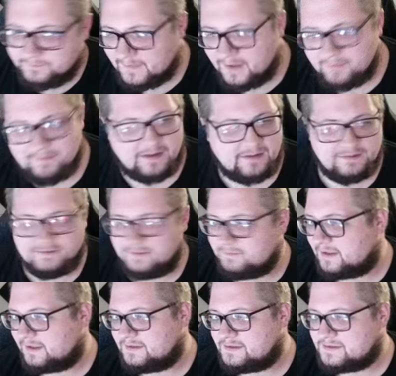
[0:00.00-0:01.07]
I'm not gonna I'm
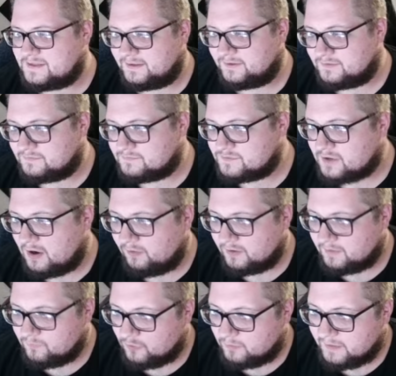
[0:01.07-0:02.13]
not gonna sit here and stall
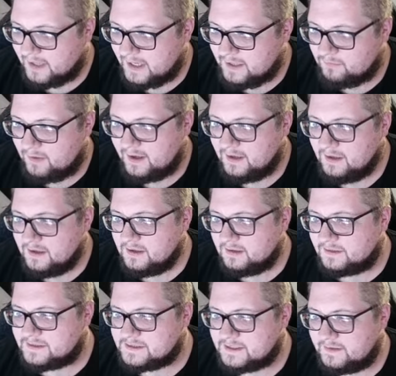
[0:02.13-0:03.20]
anymore. But anyway,
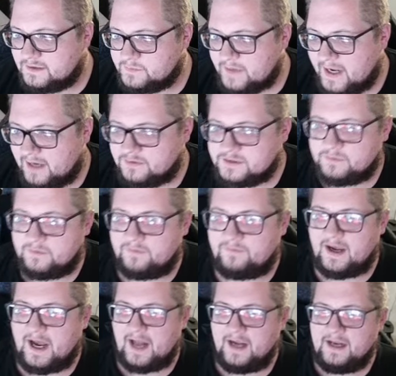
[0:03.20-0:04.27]
let's get into these battles here. We've
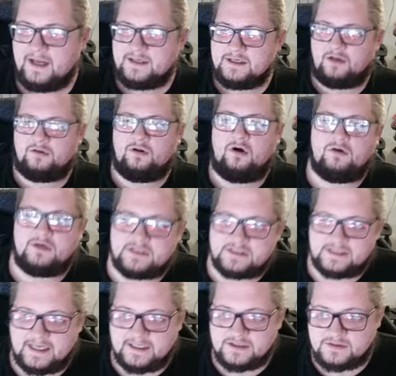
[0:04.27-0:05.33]
got Alolan
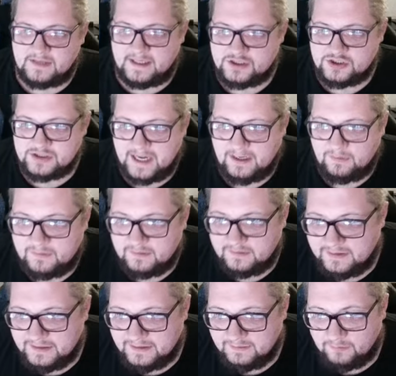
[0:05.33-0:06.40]
Sandslash, Shadow in the
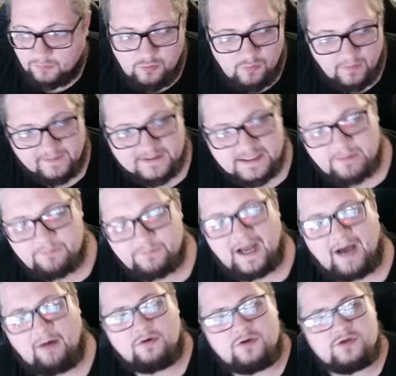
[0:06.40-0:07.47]
lead. Oh, it's got
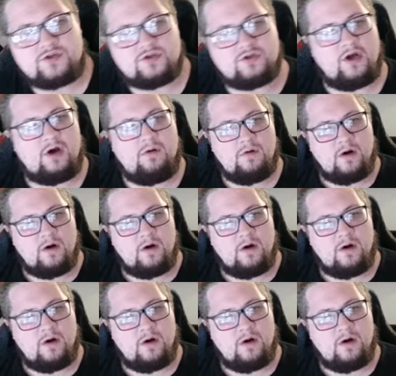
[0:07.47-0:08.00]
Powder Snow.